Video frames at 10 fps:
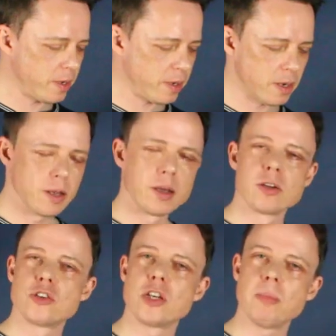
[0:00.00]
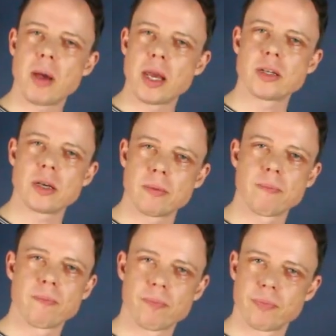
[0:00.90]
then G major,
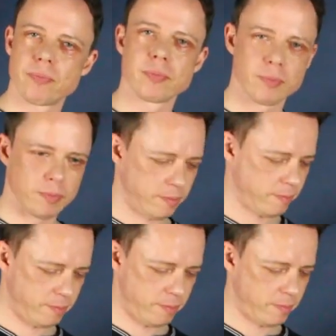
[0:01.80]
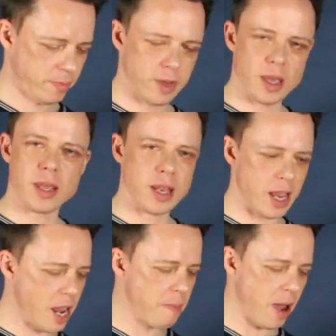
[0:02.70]
and then
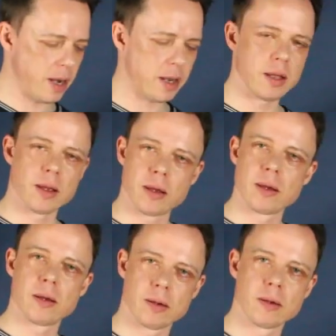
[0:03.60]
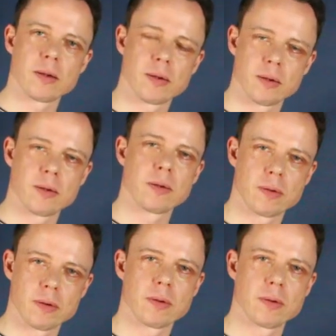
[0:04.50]
A minor,
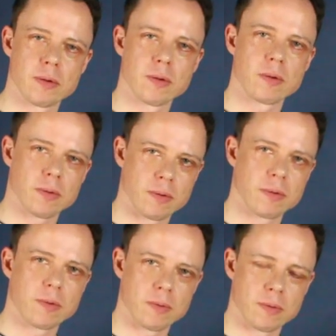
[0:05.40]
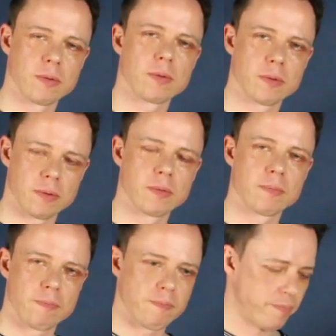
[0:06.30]

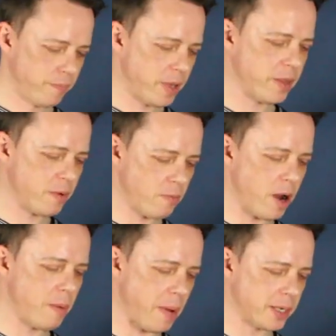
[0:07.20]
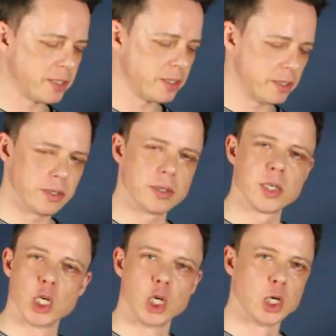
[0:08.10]
and then right back to
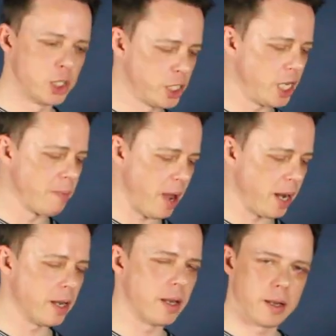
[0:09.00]
D minor.